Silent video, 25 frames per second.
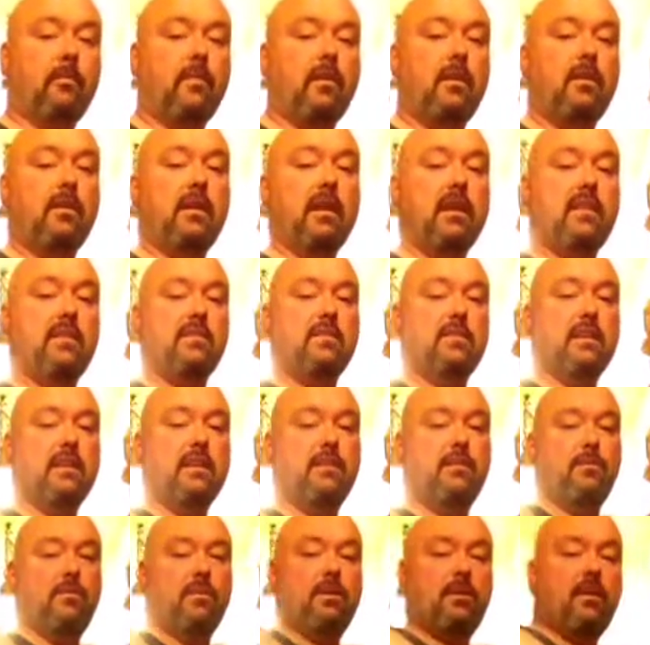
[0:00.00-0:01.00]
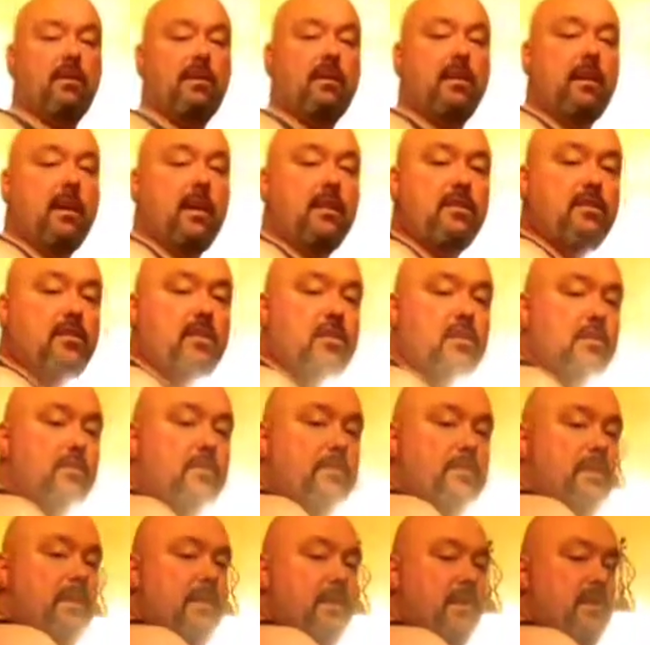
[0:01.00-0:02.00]
Okay, the second one, I gotta turn a
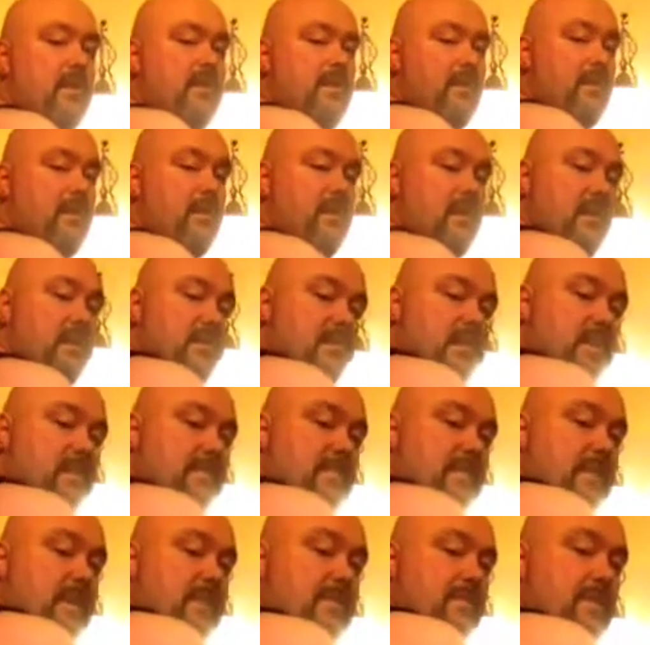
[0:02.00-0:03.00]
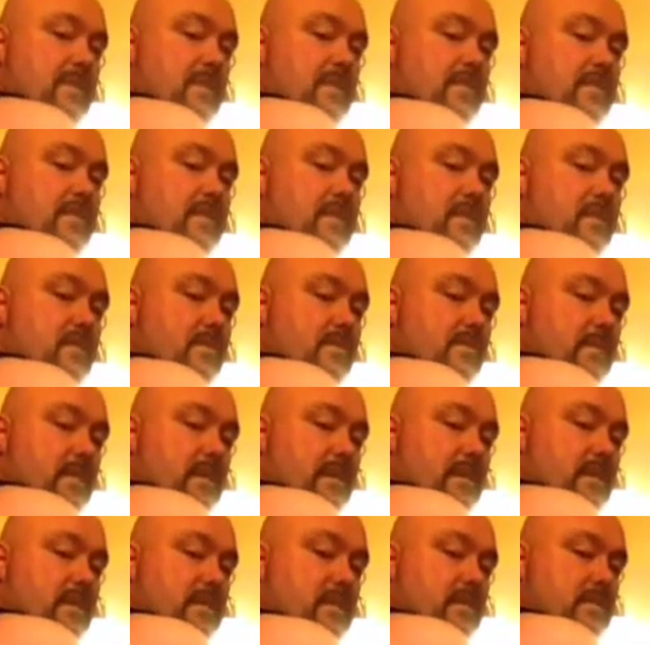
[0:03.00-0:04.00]
little bit here. Same thing, but you go the other
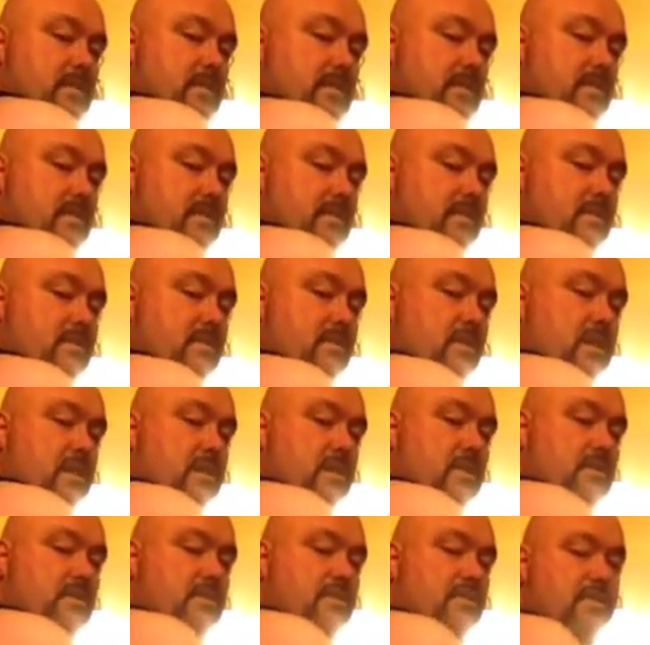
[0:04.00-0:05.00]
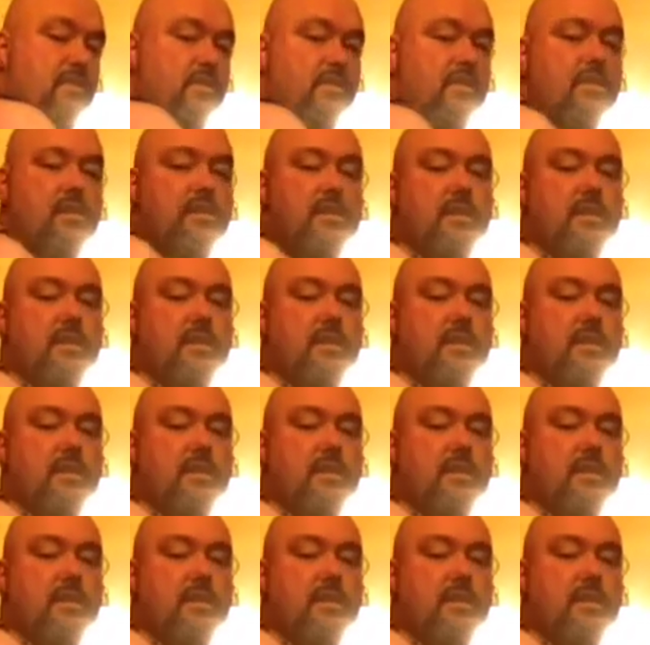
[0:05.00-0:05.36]
way. Across your